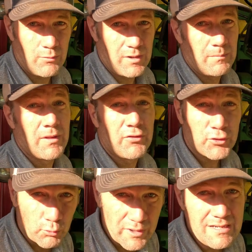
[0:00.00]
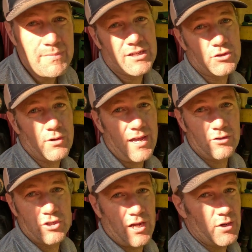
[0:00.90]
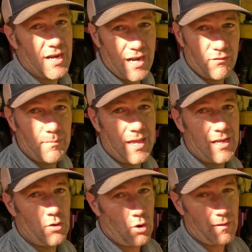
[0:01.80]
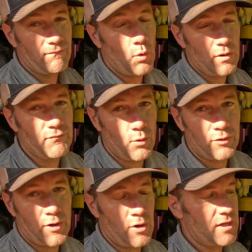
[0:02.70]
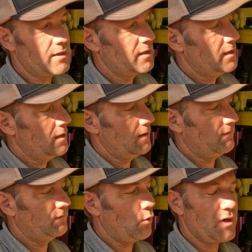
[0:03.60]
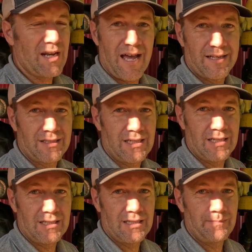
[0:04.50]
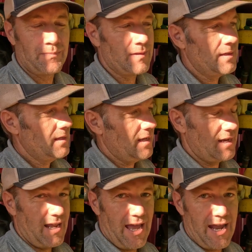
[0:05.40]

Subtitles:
there with them. The 3 best tractors John Deere ever made are the 4430, the 4960, and the